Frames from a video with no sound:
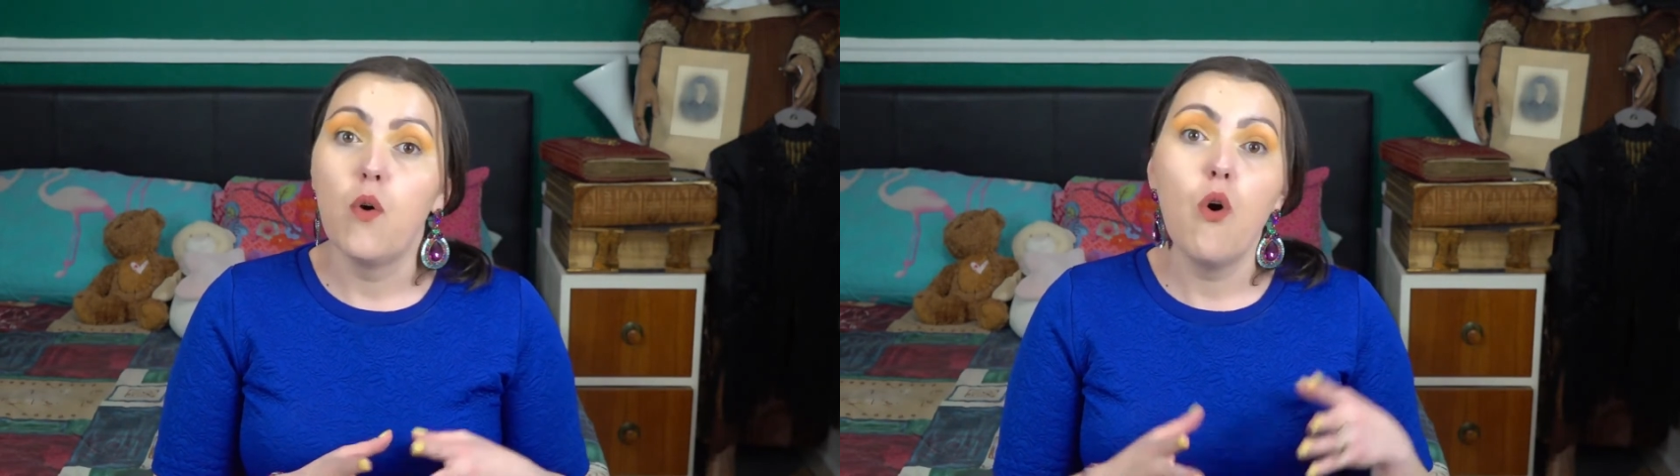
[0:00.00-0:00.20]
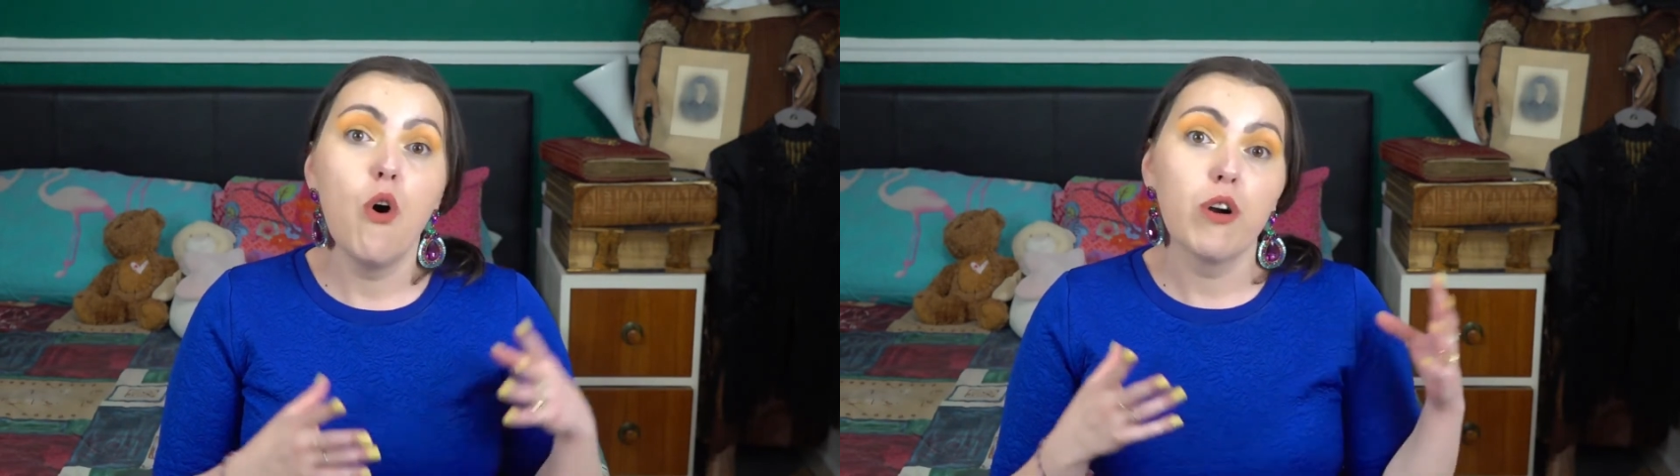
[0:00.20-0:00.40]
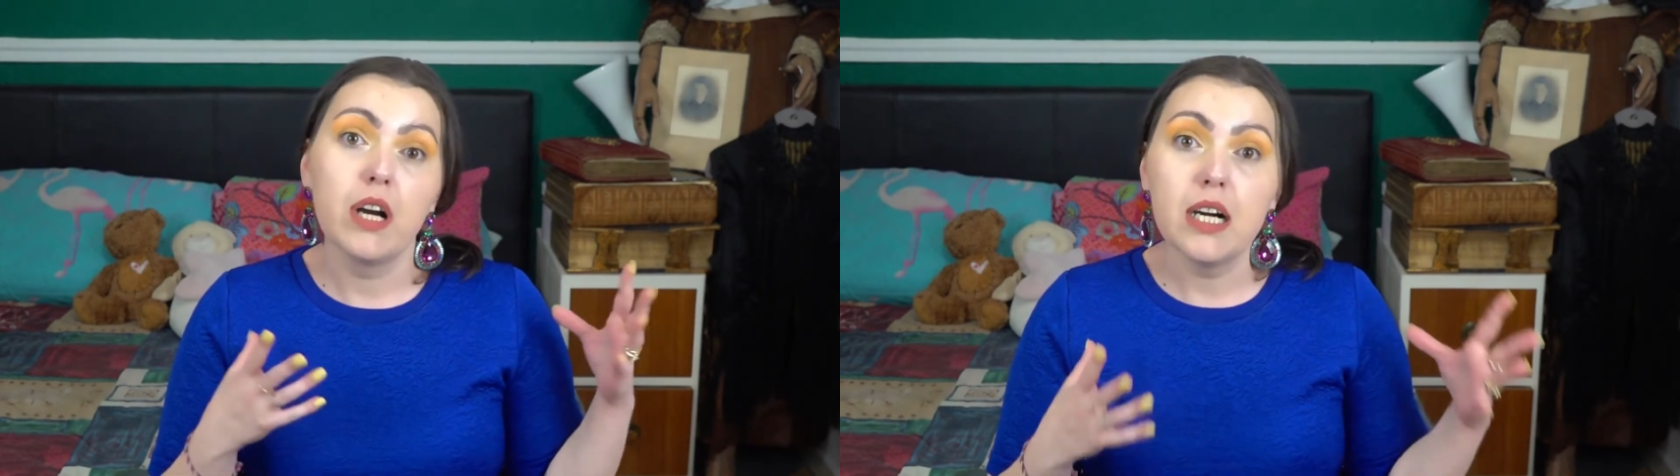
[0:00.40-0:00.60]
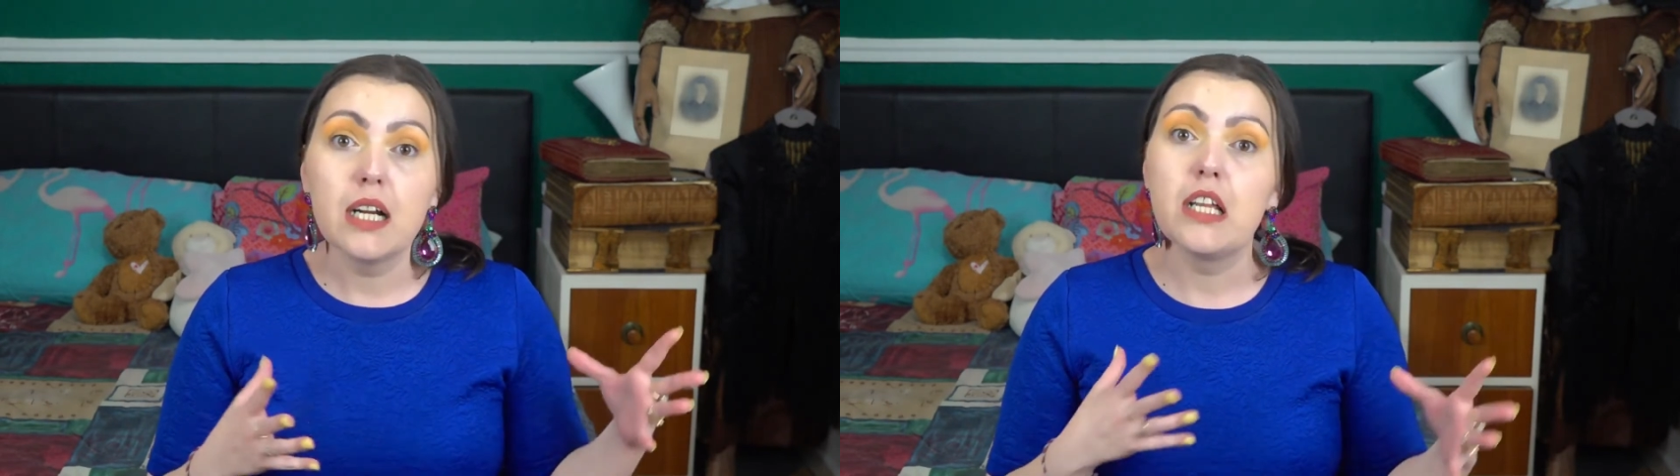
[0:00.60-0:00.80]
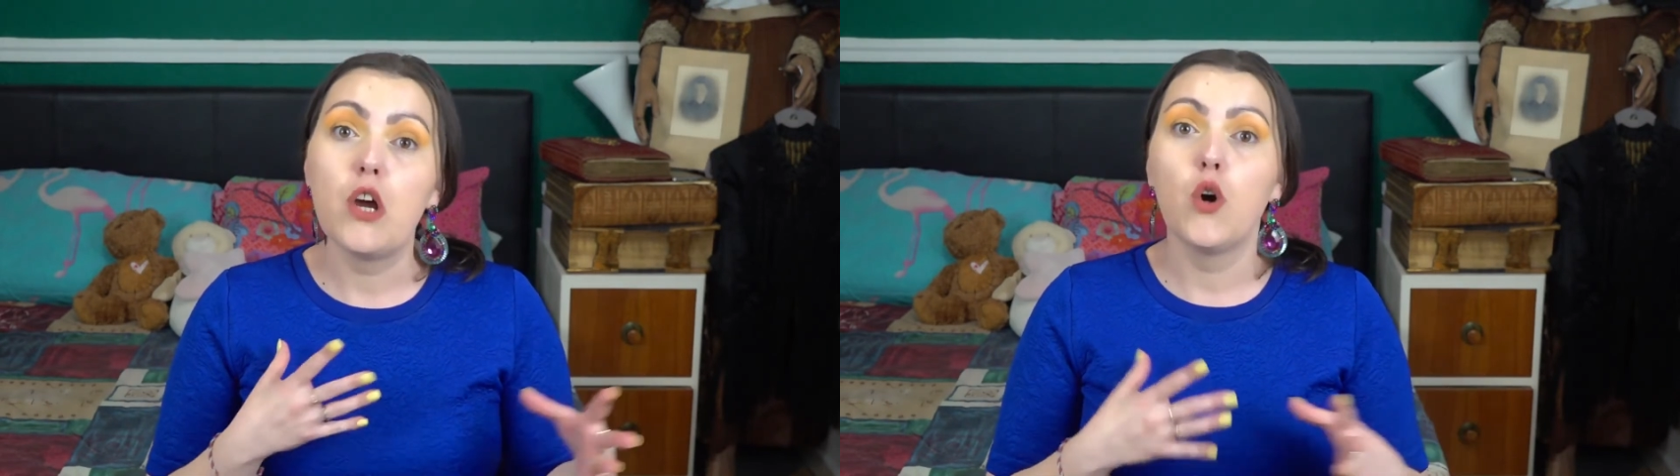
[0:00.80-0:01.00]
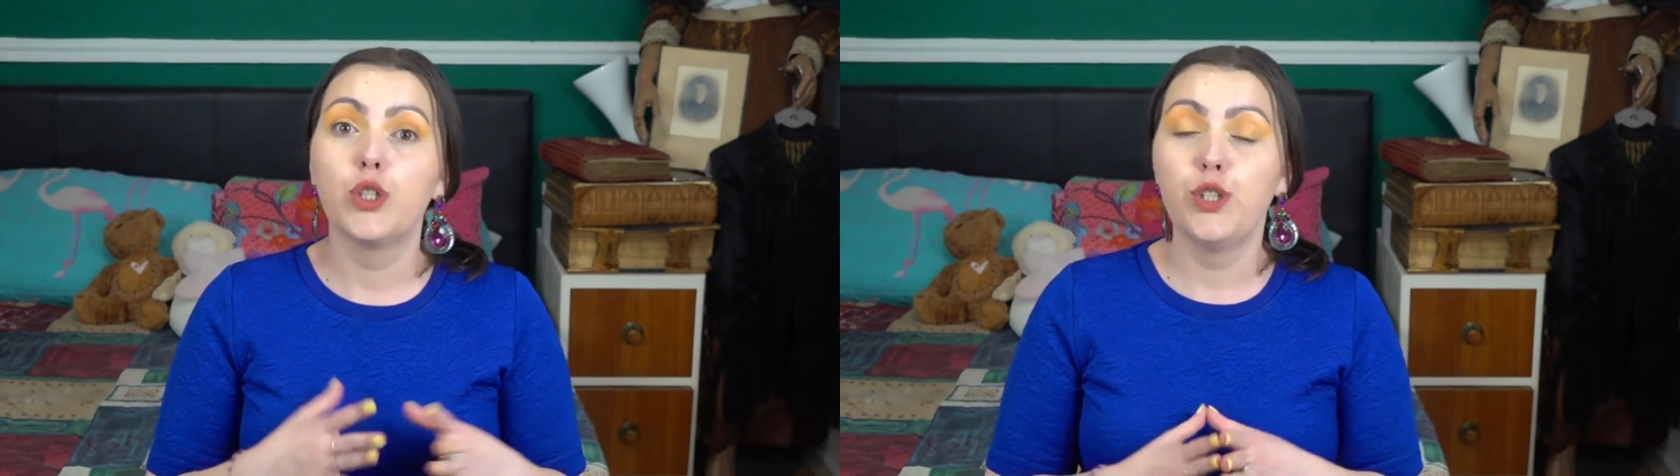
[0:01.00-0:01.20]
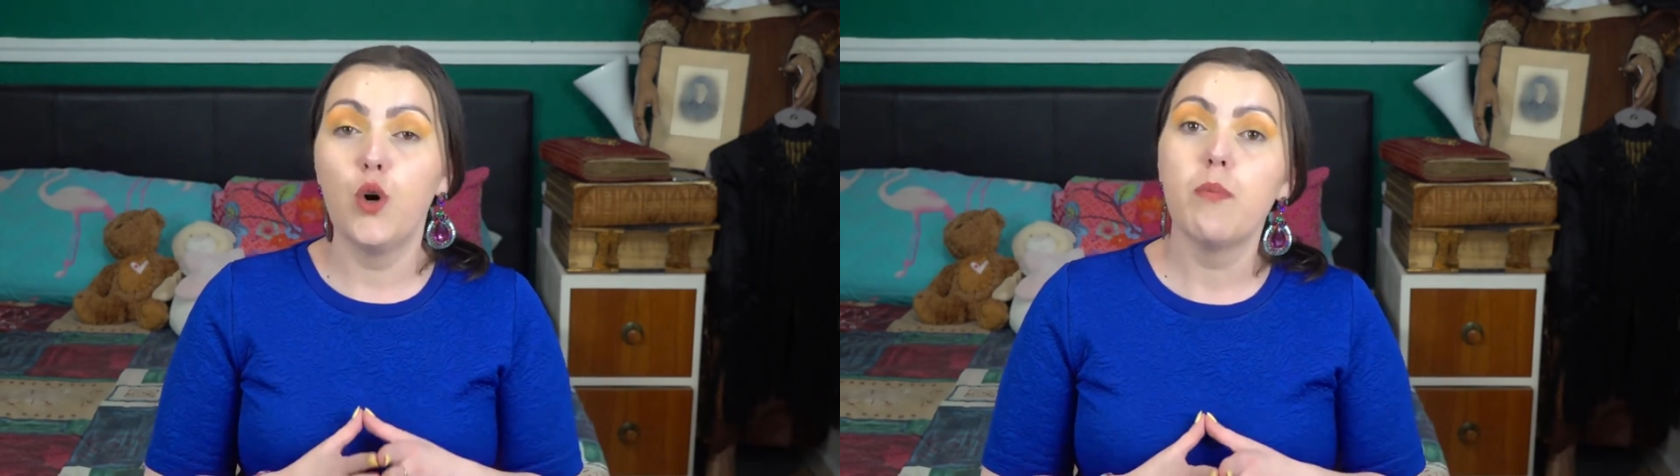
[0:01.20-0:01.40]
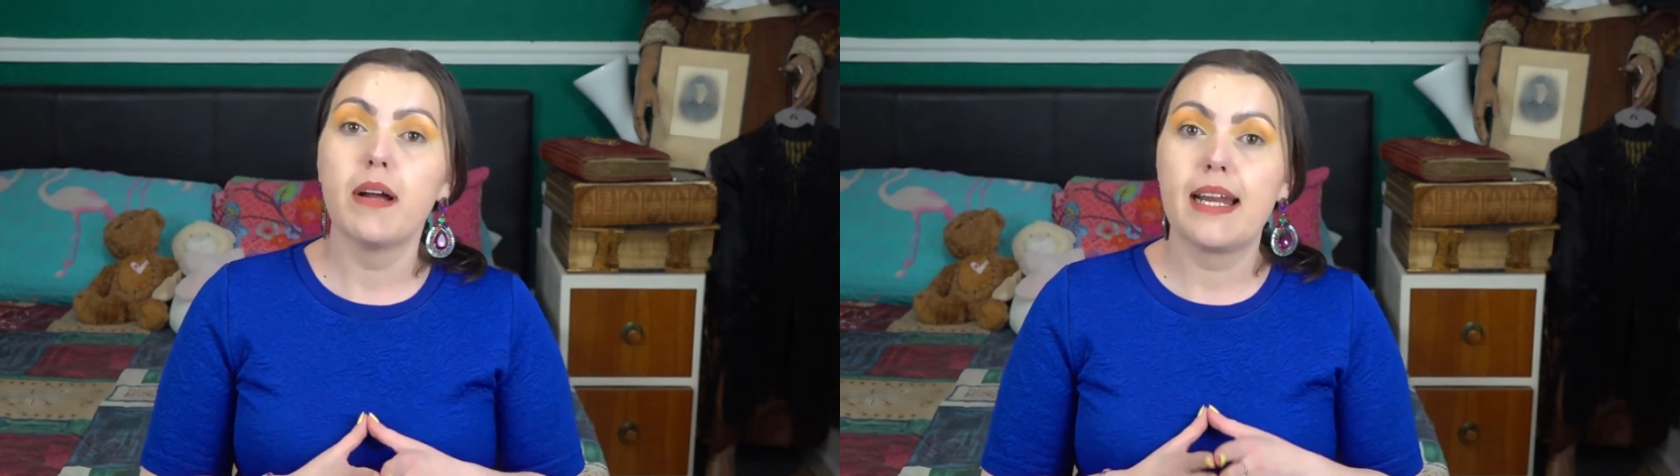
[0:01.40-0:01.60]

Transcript: or early October